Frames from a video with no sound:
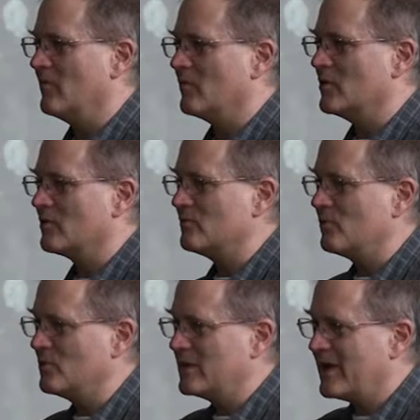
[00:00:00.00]
We'll
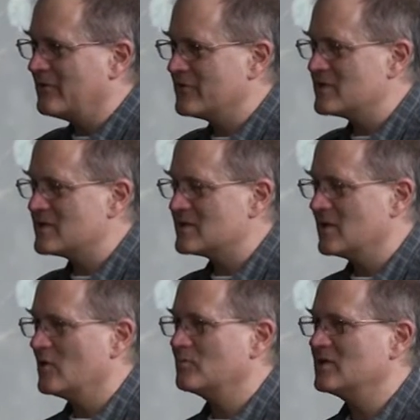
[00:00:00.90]
rule out the
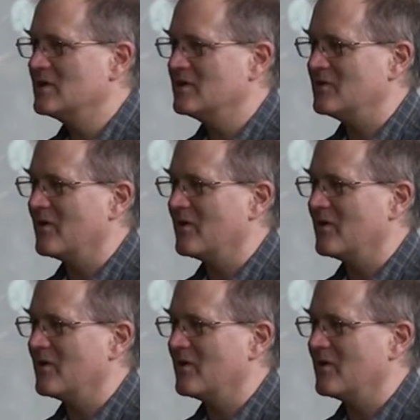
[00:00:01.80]
sloped